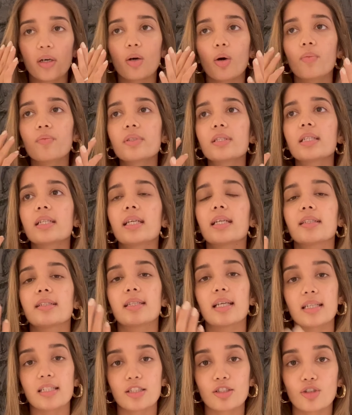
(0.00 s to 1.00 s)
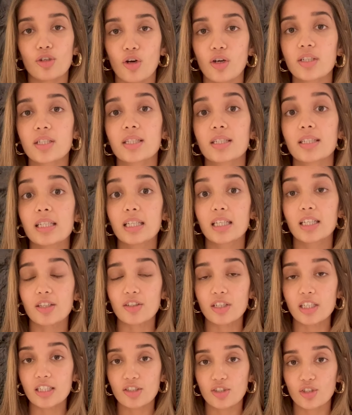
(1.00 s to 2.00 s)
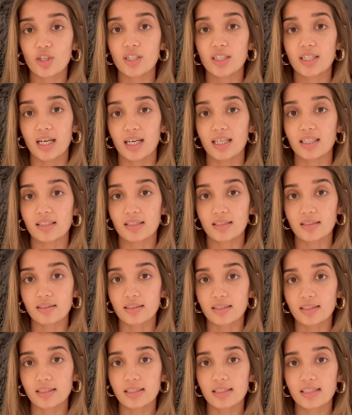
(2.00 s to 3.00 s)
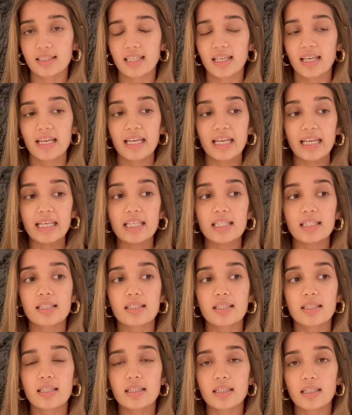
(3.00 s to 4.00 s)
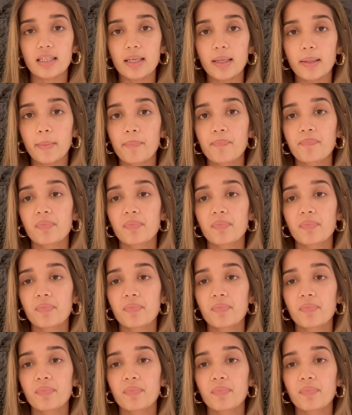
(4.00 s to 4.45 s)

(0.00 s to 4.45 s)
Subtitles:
Obviously, it does not decrease your dark circles instantly,